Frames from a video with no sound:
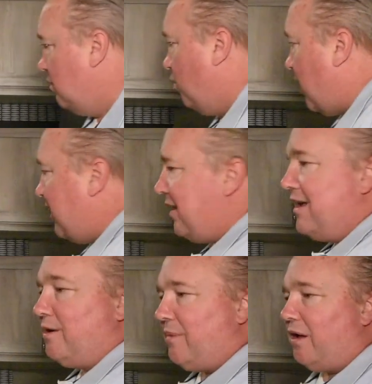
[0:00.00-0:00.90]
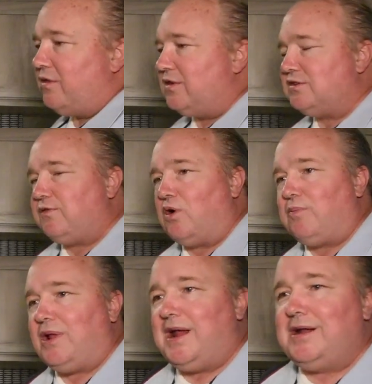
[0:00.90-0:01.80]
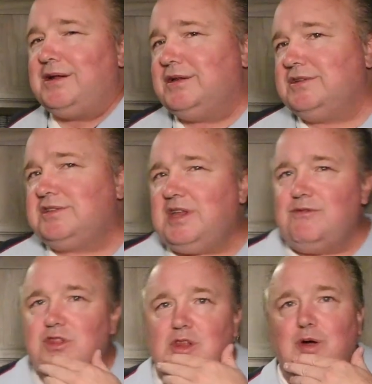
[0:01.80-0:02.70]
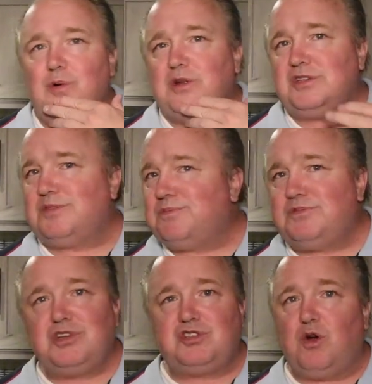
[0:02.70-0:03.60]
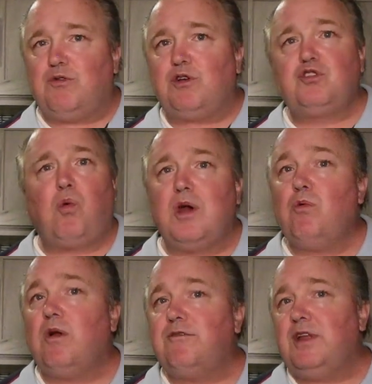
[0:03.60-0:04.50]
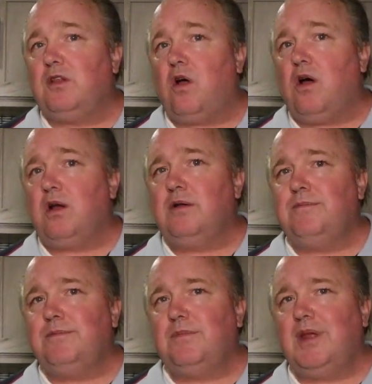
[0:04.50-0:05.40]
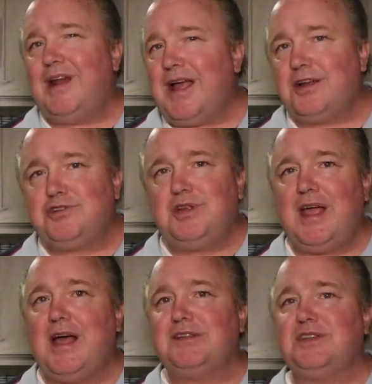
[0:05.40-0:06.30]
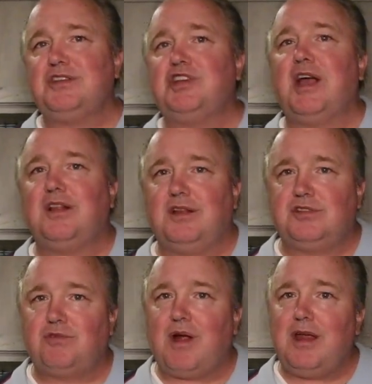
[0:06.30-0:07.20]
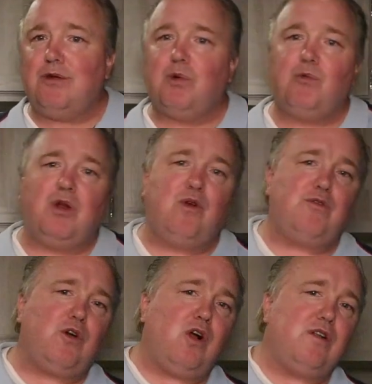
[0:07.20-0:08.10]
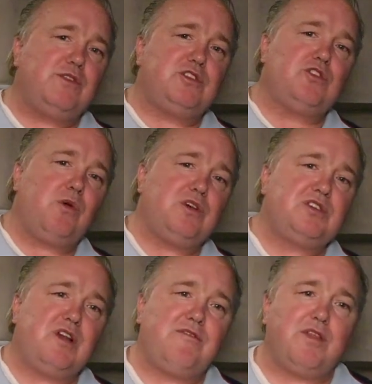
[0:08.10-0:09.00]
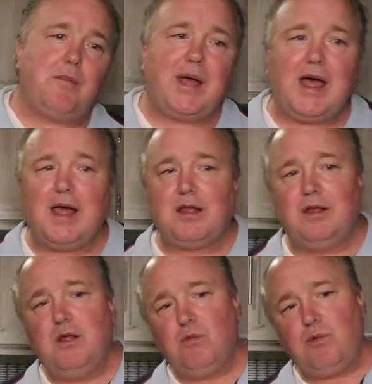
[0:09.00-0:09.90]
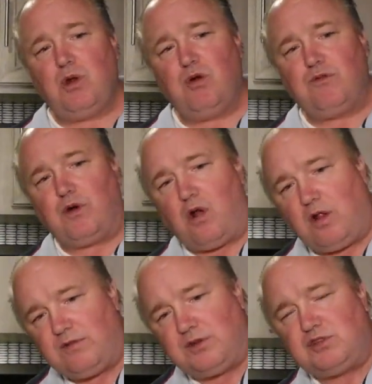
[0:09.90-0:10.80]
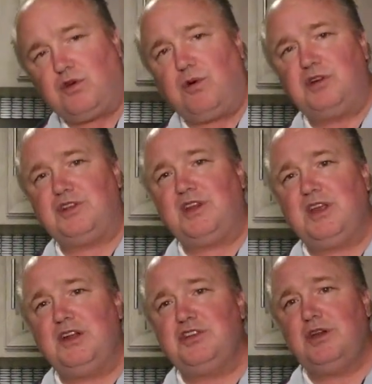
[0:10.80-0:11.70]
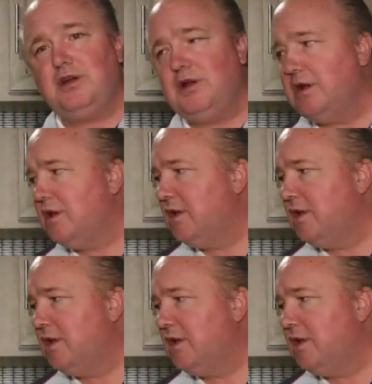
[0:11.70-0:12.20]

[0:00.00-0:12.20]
what I like about this floor plan is even though it's just over 21 feet long, it actually has the checklist, right? We went over all of the storage stuff in the back. We went over all of the storage in the kitchen.